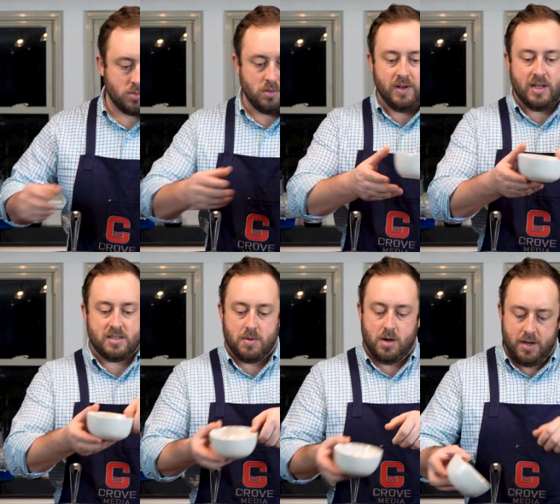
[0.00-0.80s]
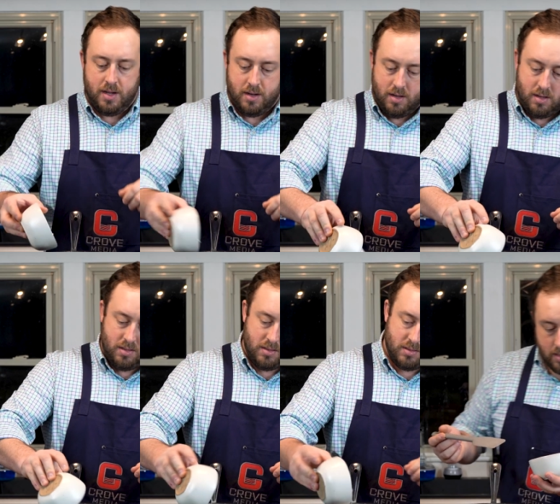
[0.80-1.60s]
We've got some onion
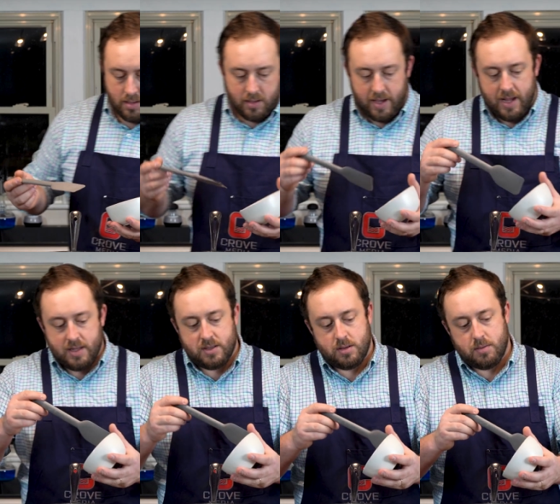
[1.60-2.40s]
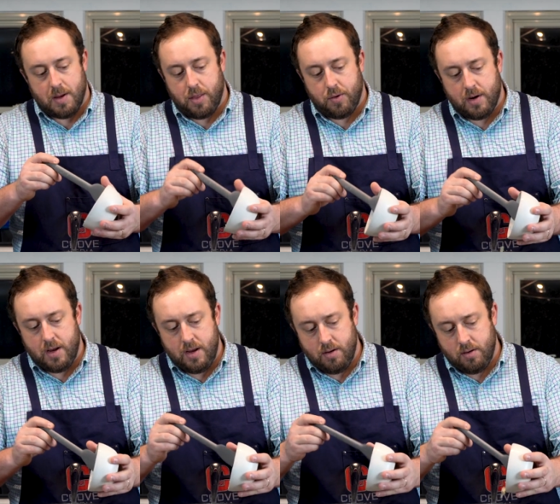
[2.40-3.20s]
and
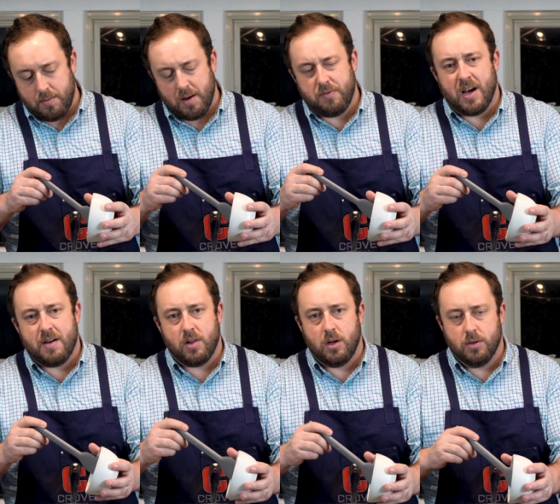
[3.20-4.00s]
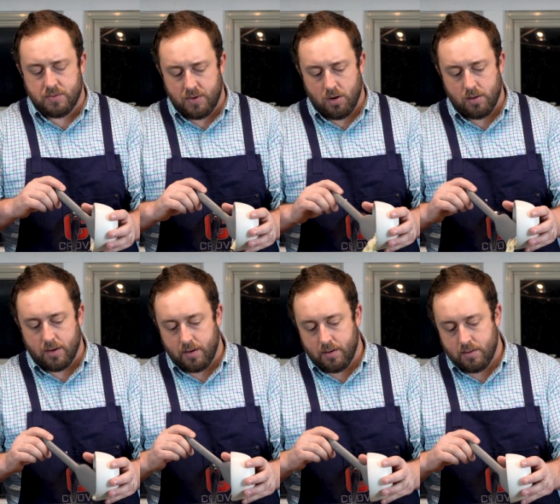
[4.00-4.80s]
about 5 cloves of garlic.